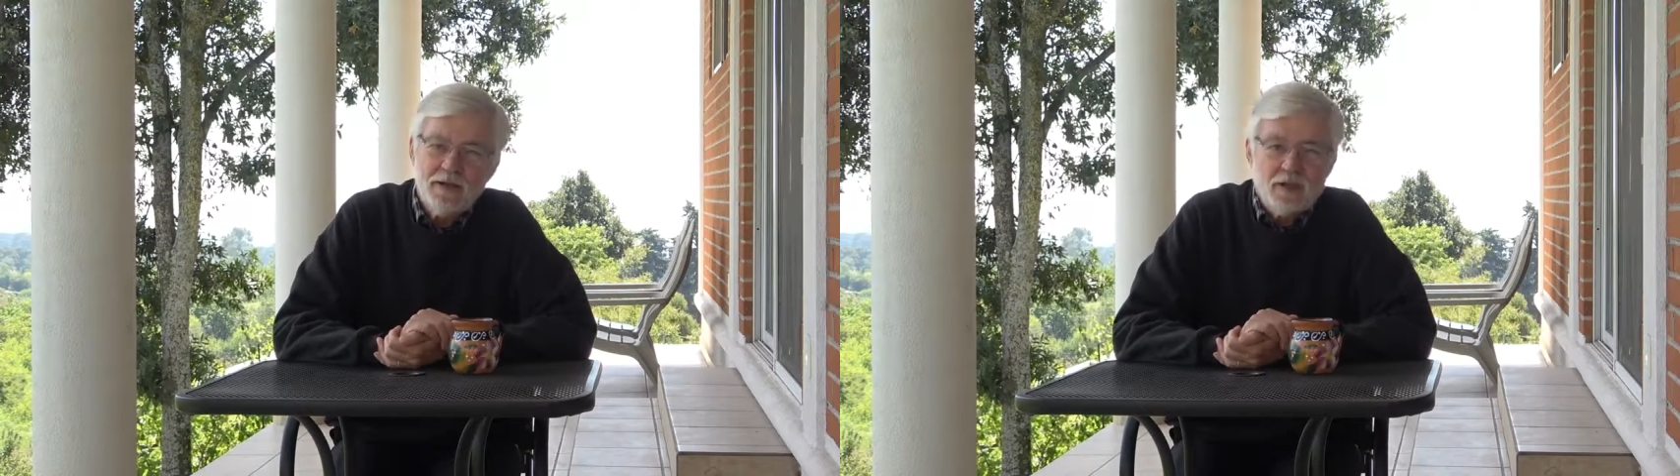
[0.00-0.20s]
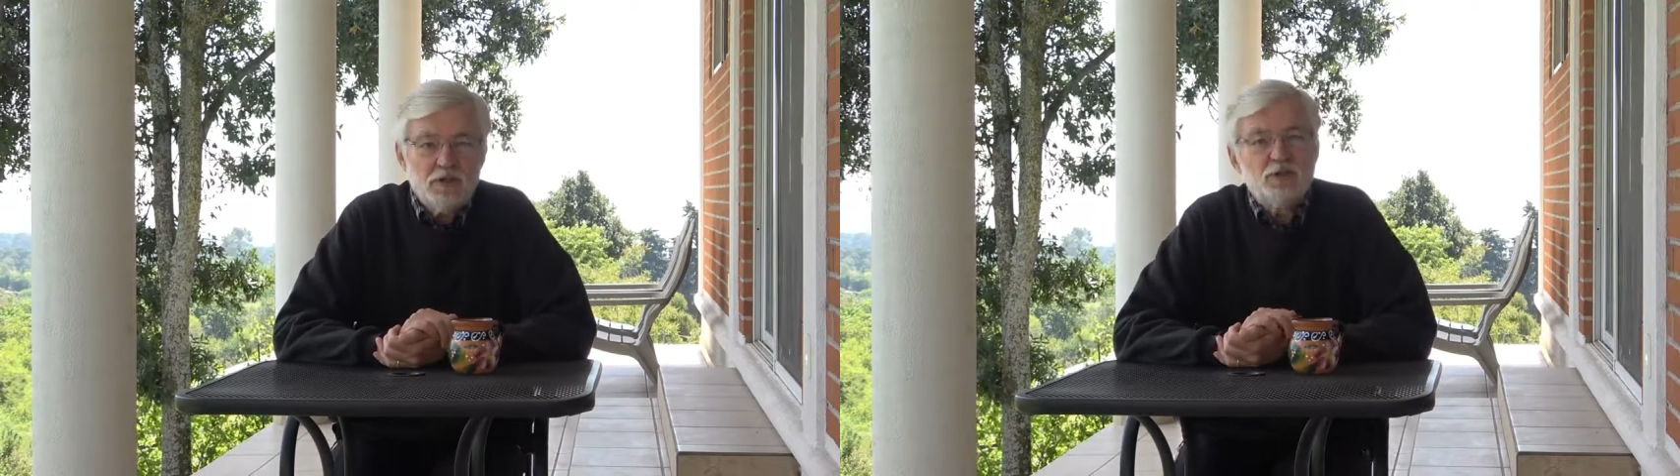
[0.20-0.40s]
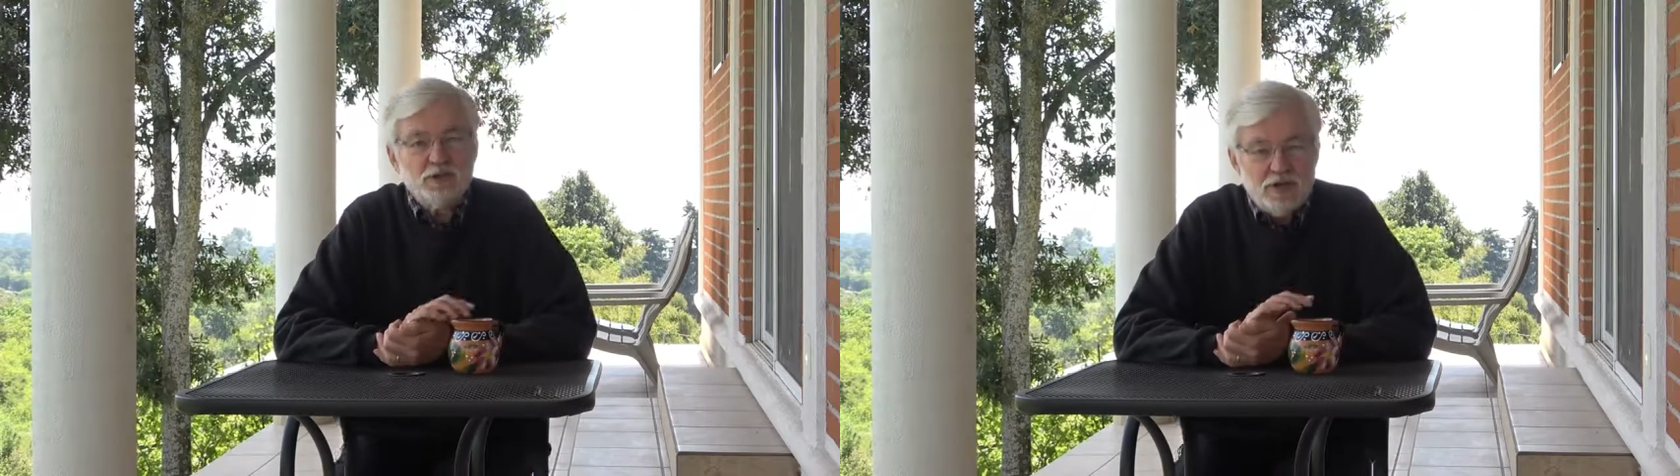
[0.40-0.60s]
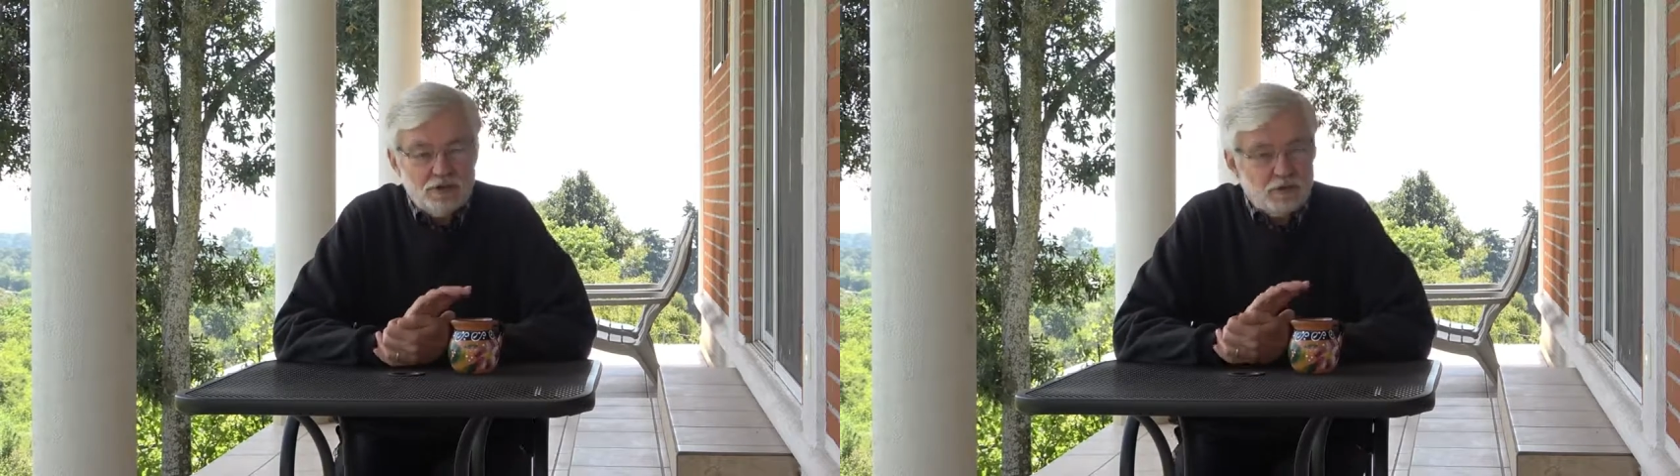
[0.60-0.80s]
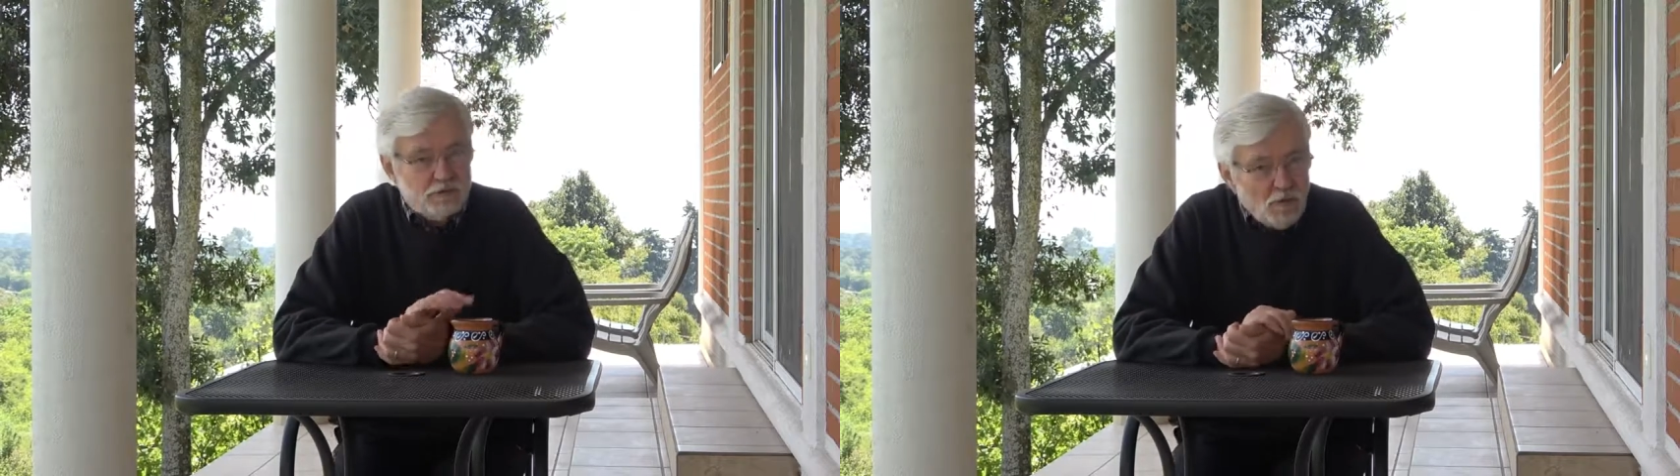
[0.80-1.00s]
In
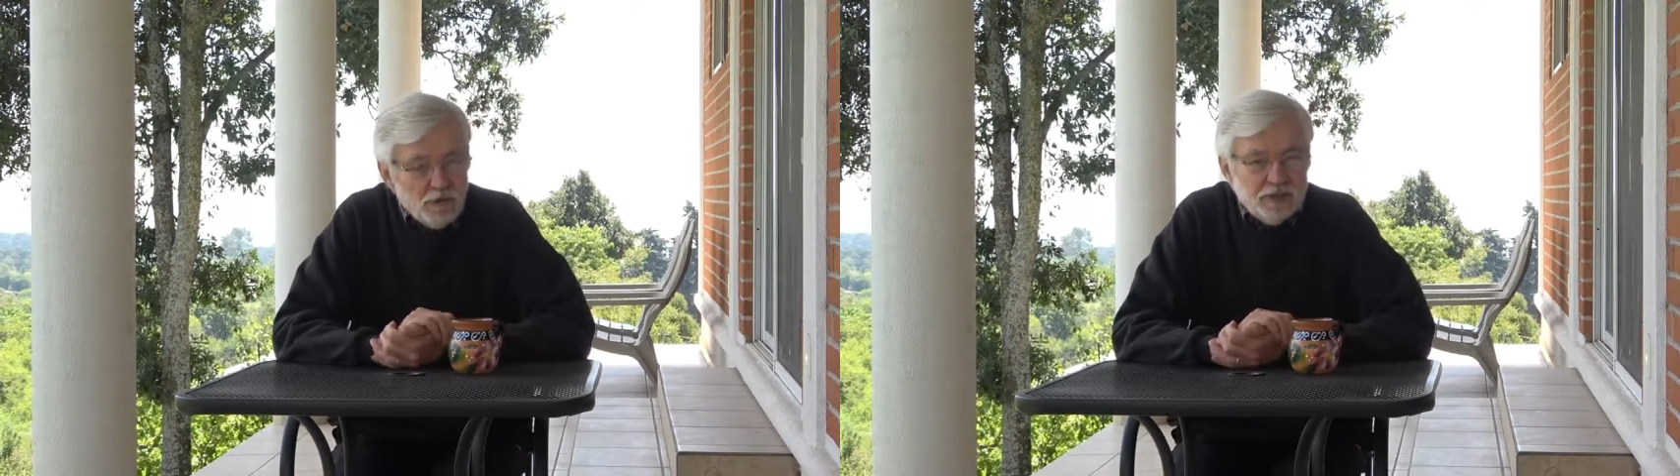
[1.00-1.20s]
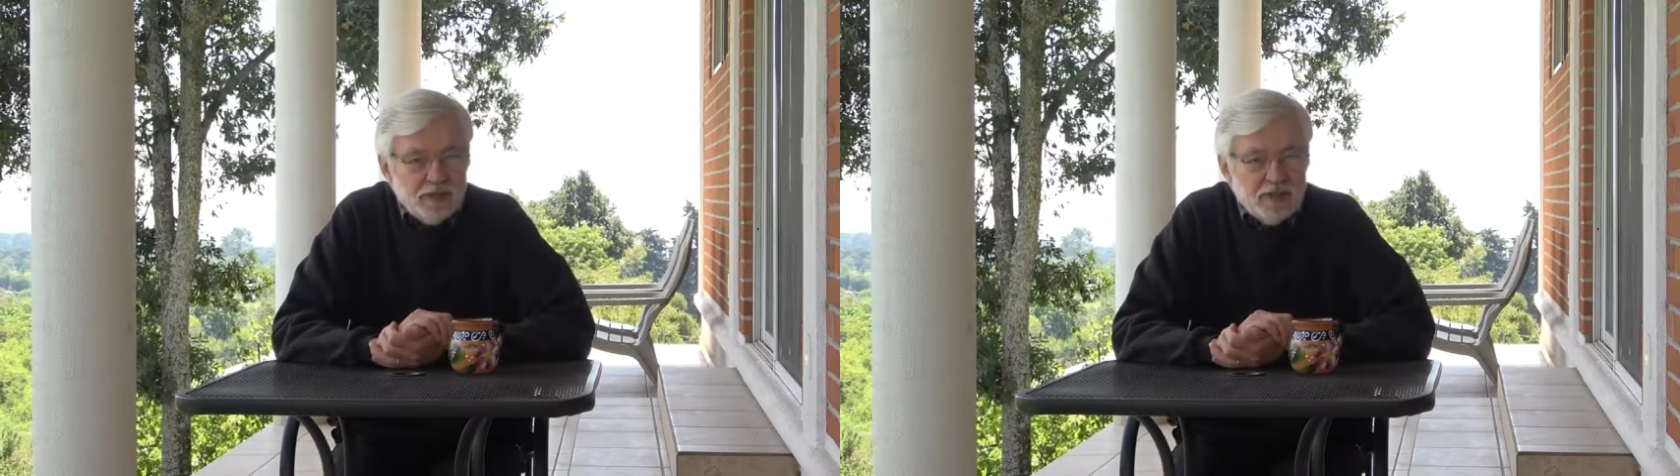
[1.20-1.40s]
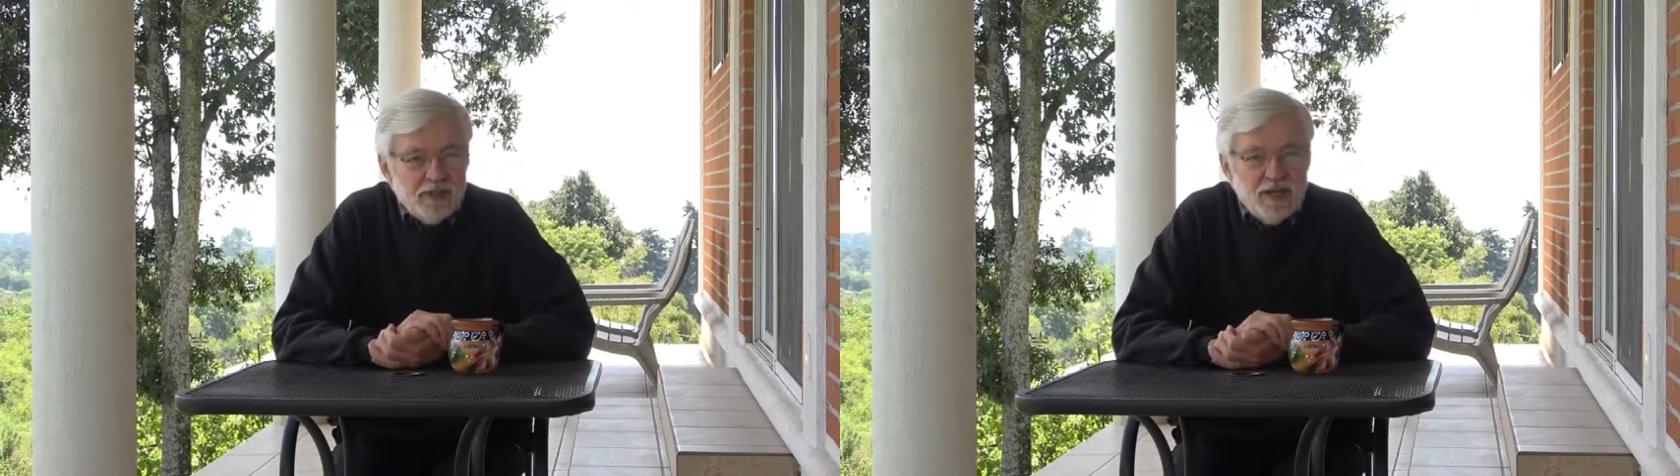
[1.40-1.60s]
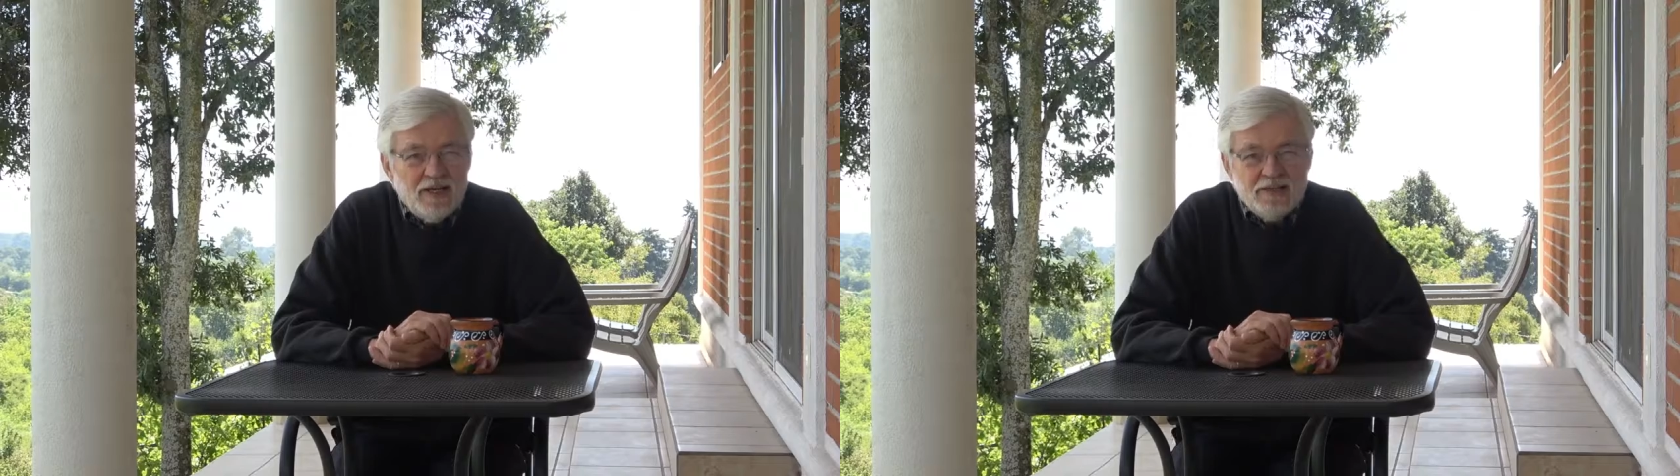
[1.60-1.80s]
2014,